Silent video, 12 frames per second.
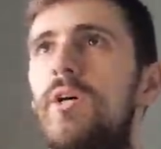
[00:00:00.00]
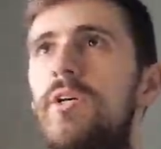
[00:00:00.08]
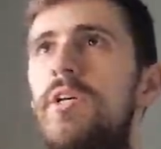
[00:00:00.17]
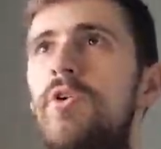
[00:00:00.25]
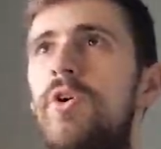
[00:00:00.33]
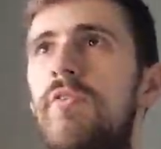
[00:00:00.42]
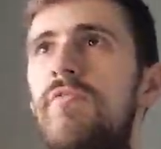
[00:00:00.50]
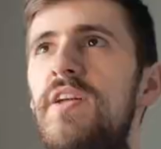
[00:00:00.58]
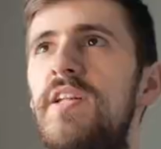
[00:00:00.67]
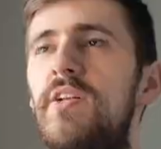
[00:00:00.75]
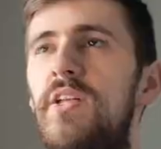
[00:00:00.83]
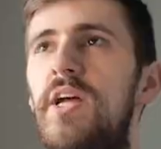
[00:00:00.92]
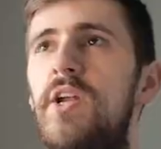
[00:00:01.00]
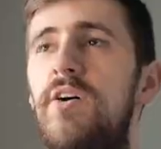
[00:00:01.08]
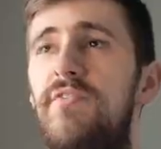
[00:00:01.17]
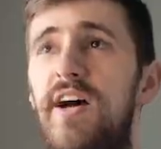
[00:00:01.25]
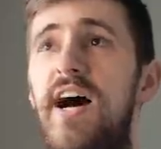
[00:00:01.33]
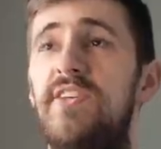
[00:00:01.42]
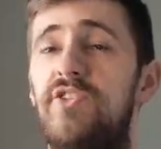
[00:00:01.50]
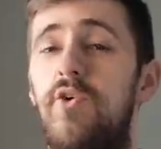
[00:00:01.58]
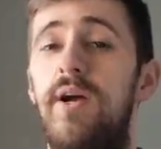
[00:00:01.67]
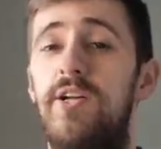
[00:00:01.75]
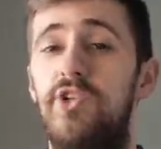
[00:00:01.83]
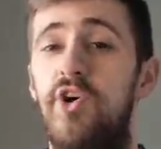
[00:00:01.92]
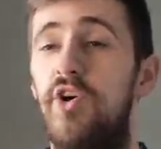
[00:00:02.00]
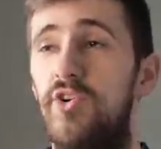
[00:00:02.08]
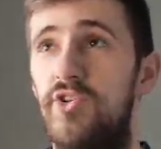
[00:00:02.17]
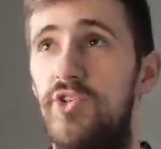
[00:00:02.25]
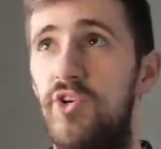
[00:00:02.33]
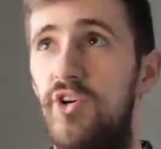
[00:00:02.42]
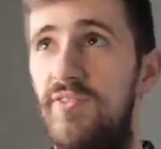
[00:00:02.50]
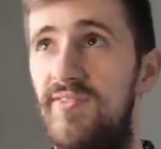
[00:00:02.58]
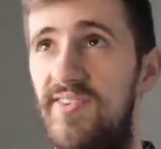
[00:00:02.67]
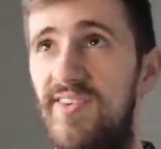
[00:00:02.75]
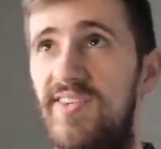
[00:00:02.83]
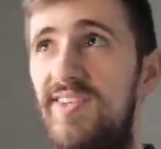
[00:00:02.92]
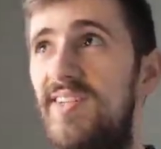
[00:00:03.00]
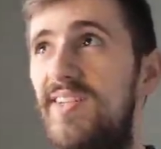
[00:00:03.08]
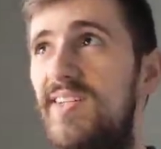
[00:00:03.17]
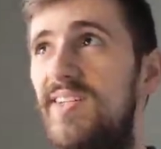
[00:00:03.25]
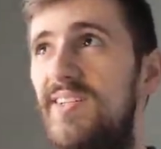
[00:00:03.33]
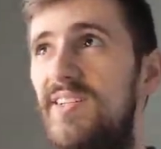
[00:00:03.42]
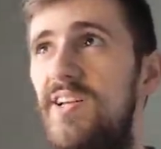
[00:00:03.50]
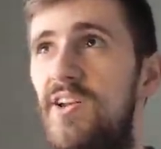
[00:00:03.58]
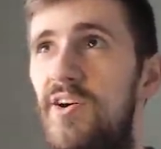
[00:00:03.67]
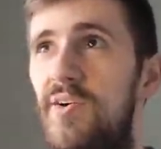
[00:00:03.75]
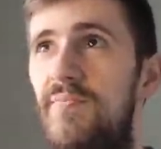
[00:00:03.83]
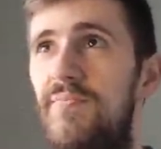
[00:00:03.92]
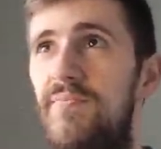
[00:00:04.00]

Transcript: you know, conveniently enough, it has quick charge, so, you know,